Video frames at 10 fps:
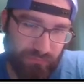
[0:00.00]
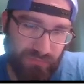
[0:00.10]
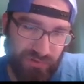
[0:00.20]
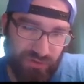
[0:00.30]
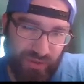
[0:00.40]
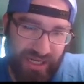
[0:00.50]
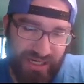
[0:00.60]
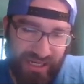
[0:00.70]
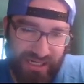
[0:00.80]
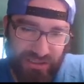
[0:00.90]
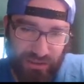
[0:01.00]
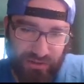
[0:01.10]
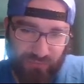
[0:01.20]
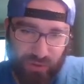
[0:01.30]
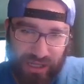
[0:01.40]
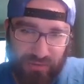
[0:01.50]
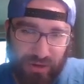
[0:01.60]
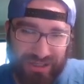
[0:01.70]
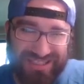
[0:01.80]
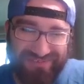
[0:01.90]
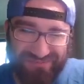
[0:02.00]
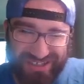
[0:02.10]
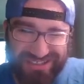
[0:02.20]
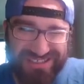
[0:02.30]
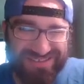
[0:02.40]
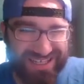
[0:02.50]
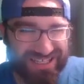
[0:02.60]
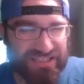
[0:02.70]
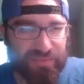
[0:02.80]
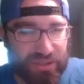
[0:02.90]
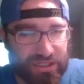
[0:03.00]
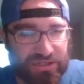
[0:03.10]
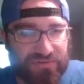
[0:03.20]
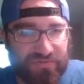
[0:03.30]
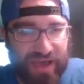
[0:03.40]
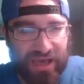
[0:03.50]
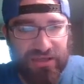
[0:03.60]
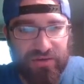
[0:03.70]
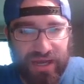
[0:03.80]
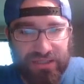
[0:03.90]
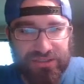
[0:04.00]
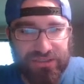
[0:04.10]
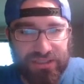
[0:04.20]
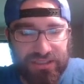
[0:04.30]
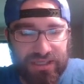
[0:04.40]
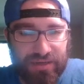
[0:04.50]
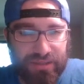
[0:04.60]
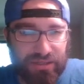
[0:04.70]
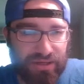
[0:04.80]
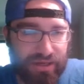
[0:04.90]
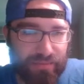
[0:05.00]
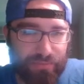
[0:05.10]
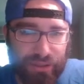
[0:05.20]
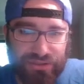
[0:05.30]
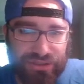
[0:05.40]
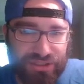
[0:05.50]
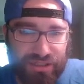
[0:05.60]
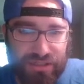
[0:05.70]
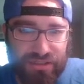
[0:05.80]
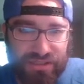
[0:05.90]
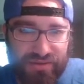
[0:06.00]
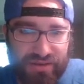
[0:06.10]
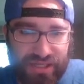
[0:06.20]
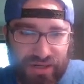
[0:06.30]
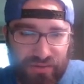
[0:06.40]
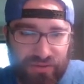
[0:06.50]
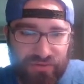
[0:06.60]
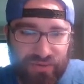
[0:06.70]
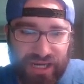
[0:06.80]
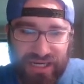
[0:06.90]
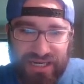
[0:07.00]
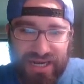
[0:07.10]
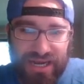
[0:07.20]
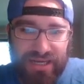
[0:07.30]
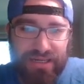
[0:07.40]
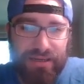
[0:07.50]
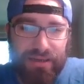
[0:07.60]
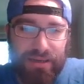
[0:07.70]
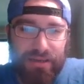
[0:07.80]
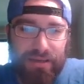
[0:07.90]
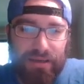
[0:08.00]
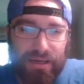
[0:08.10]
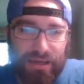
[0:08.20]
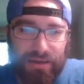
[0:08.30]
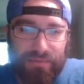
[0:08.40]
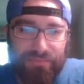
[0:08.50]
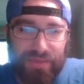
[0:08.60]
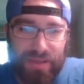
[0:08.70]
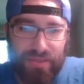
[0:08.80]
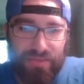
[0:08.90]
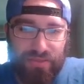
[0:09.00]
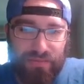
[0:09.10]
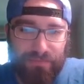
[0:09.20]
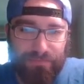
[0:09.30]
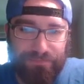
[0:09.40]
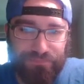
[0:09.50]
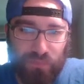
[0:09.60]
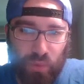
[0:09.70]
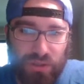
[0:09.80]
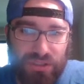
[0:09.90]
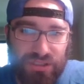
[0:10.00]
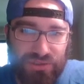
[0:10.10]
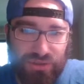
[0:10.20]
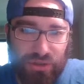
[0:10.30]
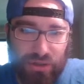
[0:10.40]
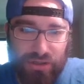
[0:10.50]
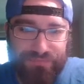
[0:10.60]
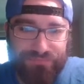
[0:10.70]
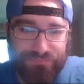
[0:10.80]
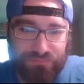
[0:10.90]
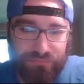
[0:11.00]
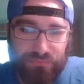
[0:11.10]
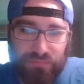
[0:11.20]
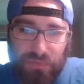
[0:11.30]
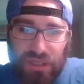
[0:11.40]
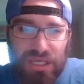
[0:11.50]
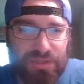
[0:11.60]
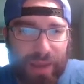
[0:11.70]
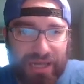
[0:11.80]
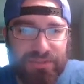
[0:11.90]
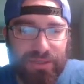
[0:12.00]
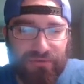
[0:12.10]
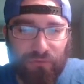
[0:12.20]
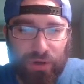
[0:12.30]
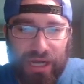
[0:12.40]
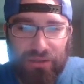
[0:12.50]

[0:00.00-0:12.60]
$388, it's under the $4 mark. That feels like it's pretty good value, actually. I mean, you got a bunch here at $389, and then once these are gone, it's back to being a $4